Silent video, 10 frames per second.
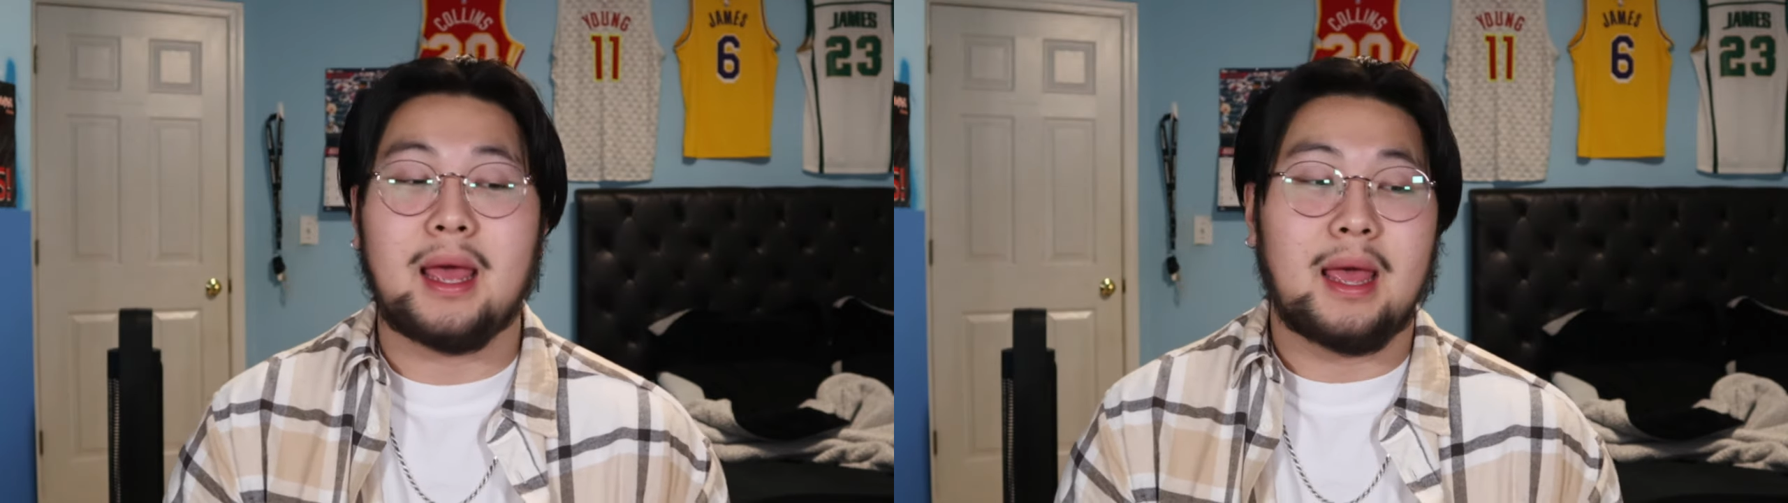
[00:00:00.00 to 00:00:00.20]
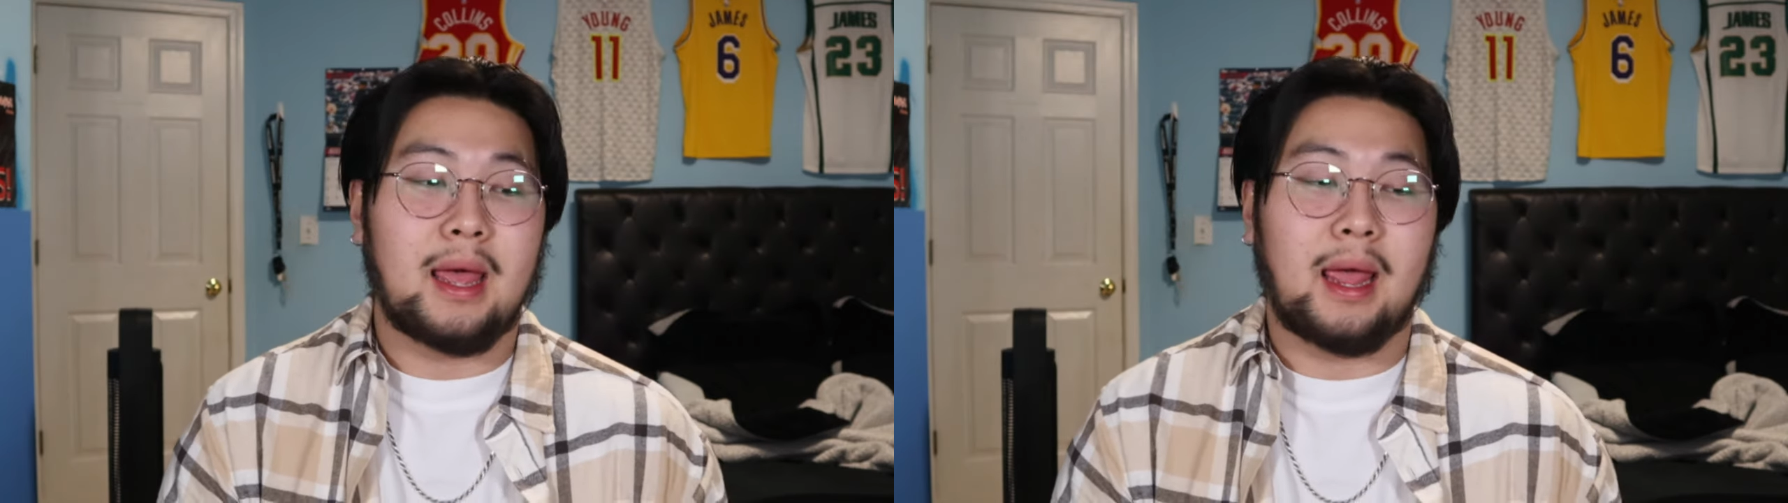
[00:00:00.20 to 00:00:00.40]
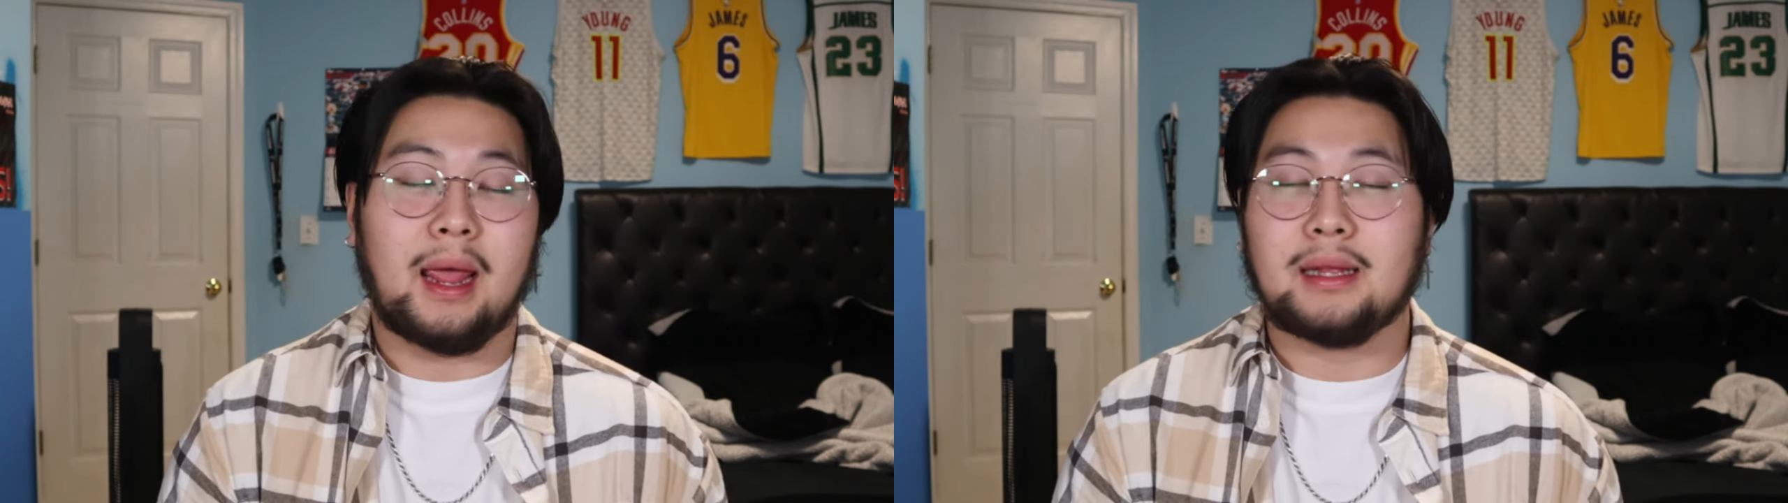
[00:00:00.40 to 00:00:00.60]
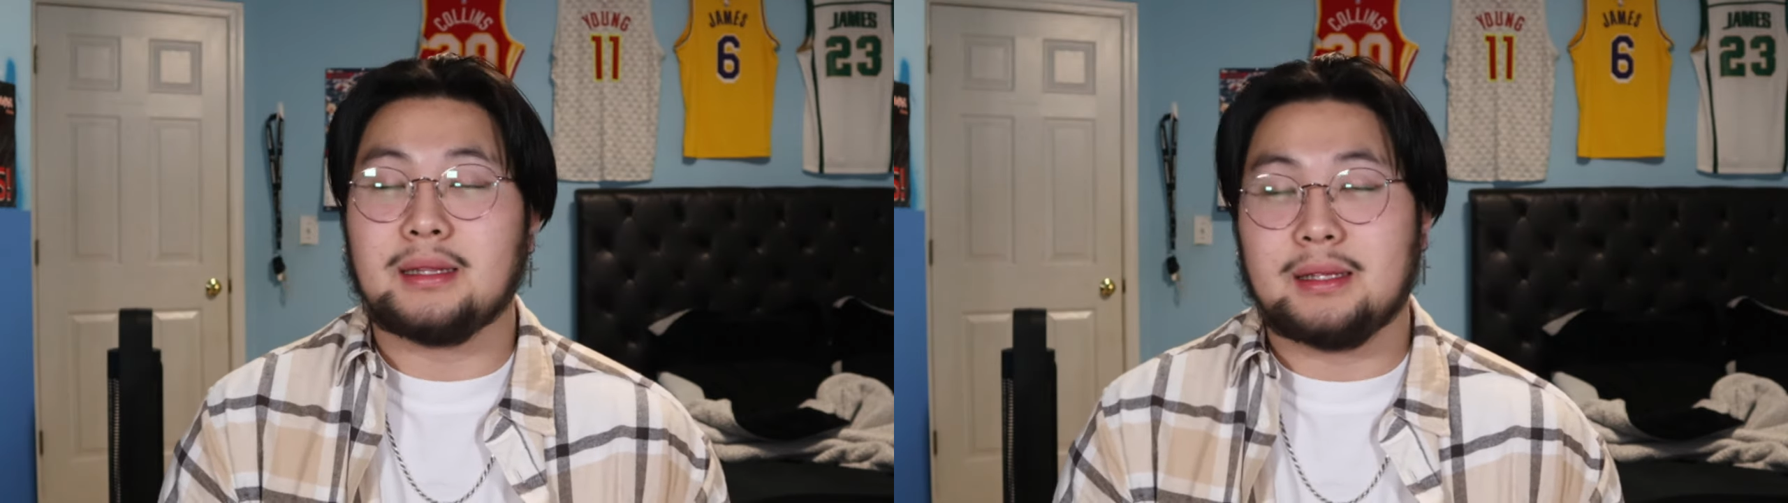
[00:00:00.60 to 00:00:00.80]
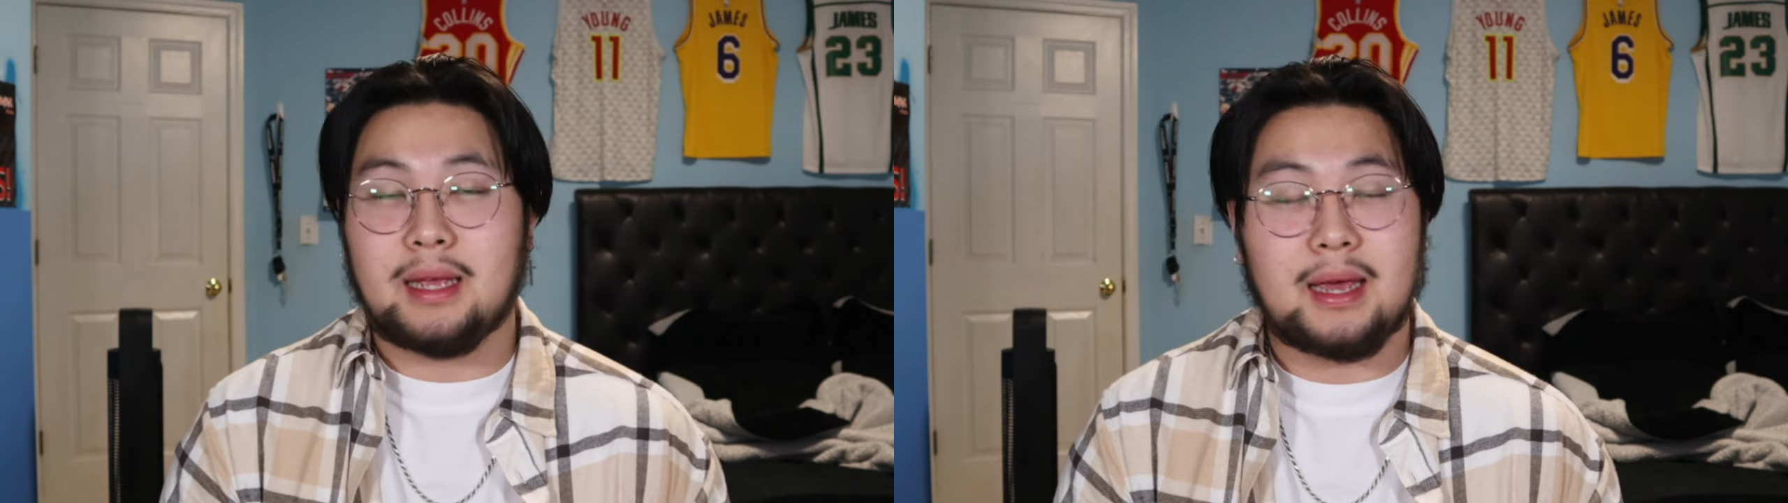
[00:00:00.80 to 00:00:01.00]
and
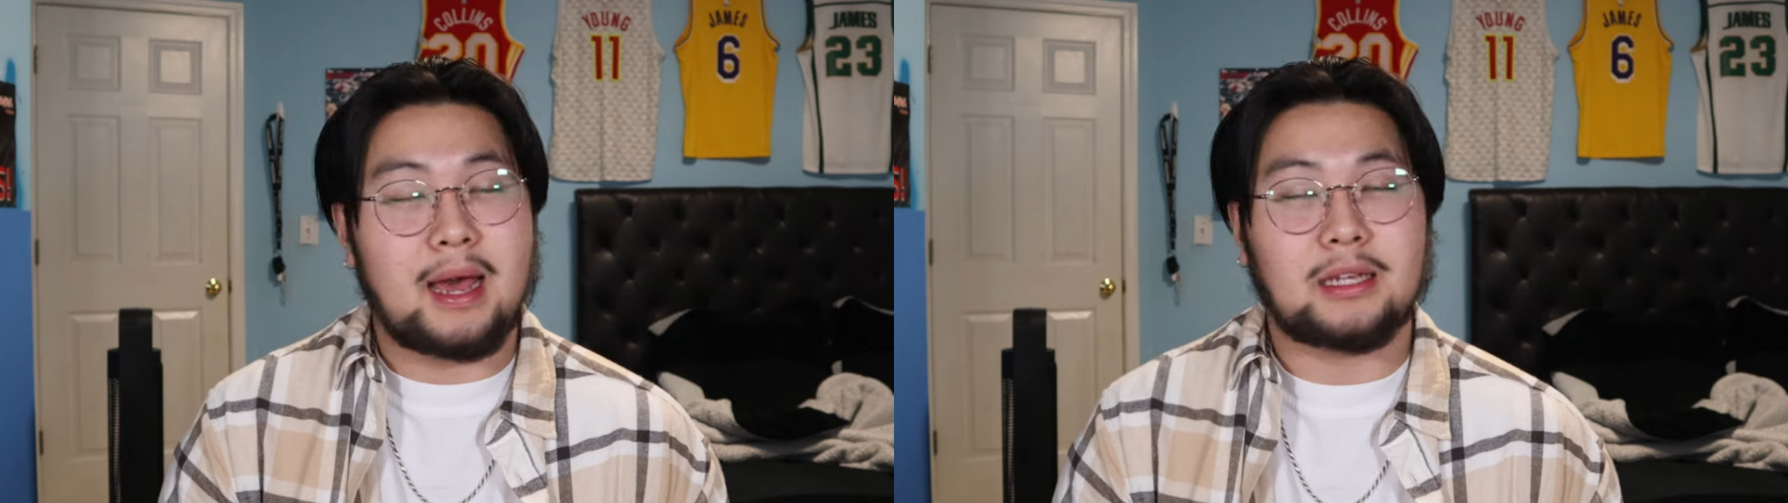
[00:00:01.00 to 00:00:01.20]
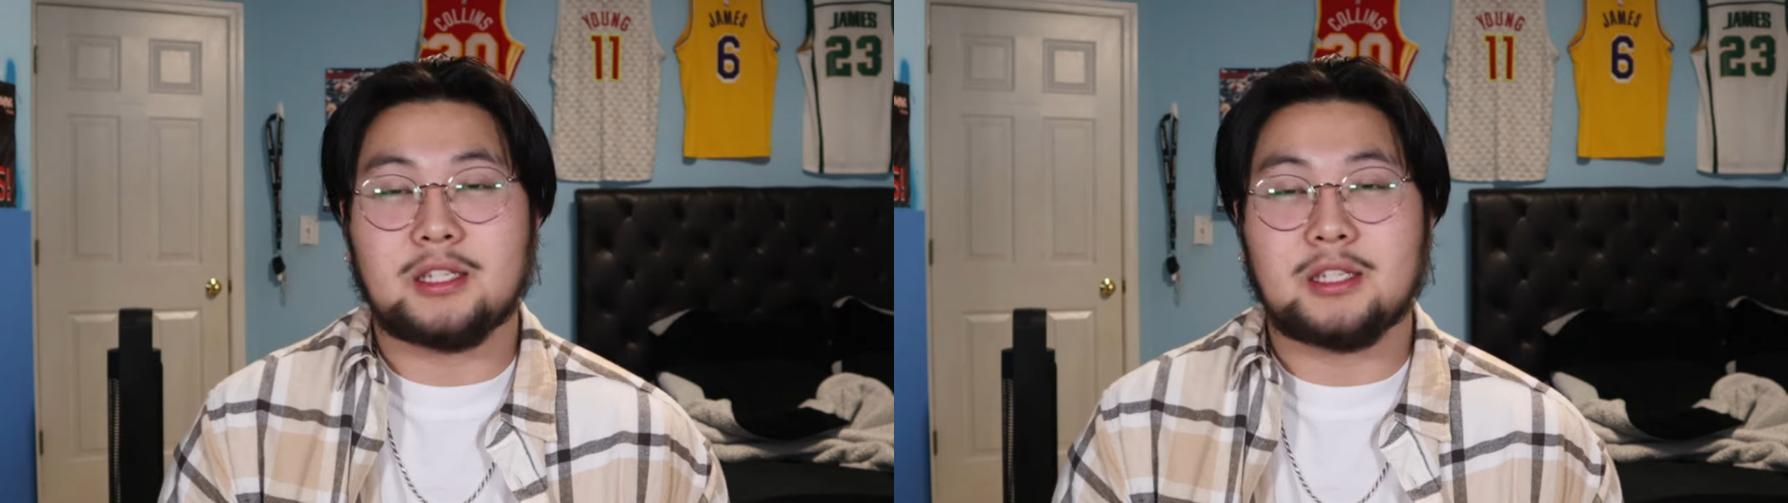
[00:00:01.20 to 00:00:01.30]
yeah, I just